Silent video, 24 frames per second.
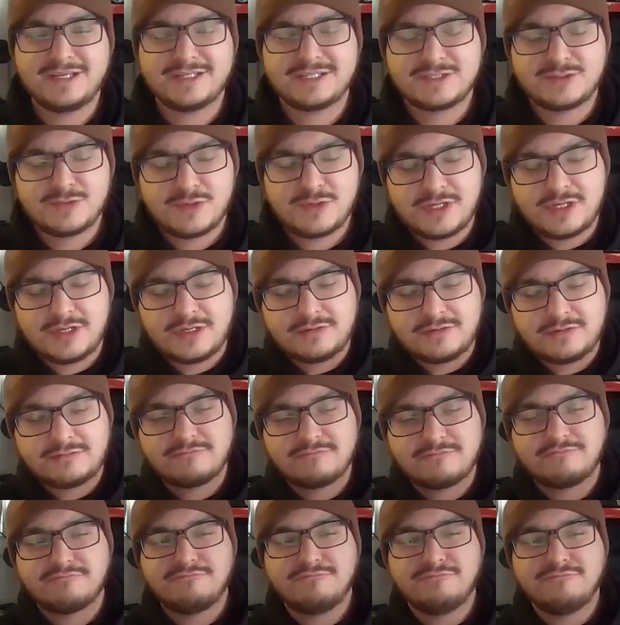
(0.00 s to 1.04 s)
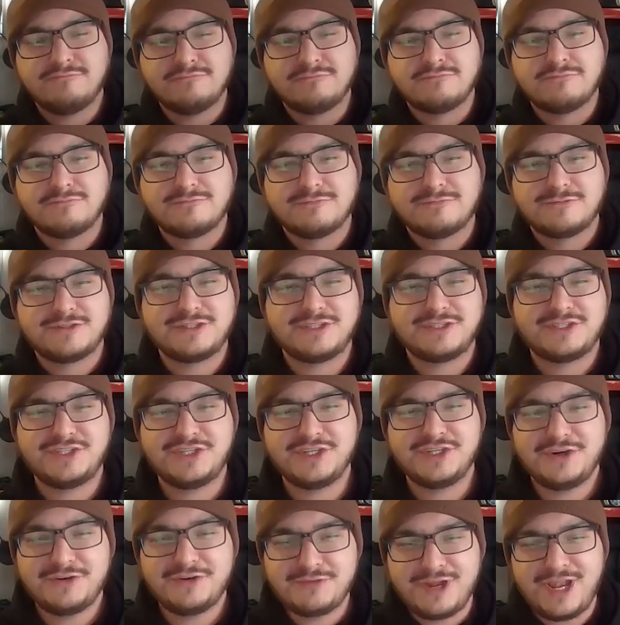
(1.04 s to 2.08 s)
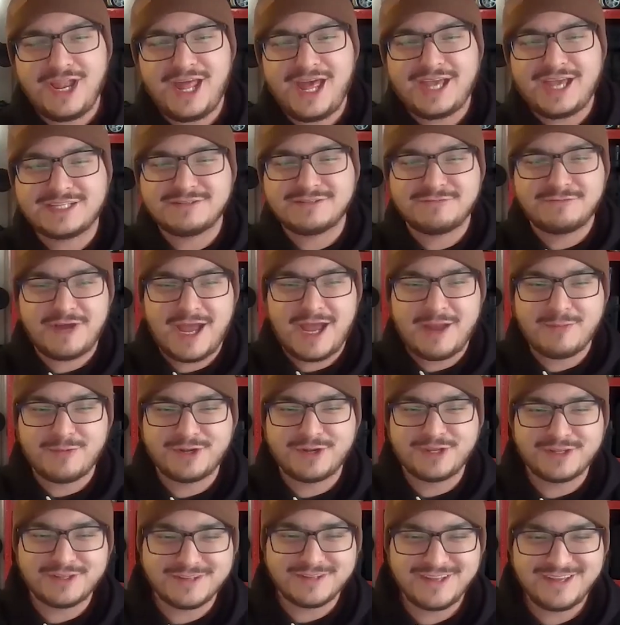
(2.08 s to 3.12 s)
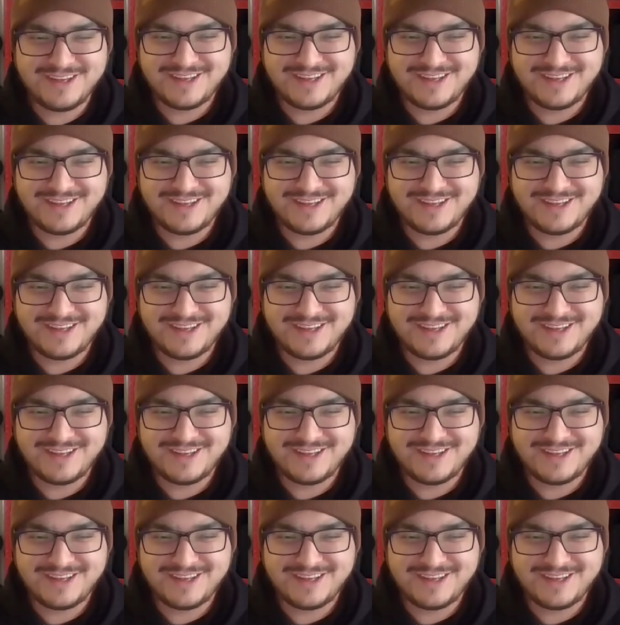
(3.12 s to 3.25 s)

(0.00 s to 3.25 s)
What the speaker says: you just want to just chill, relax, and vibe with it.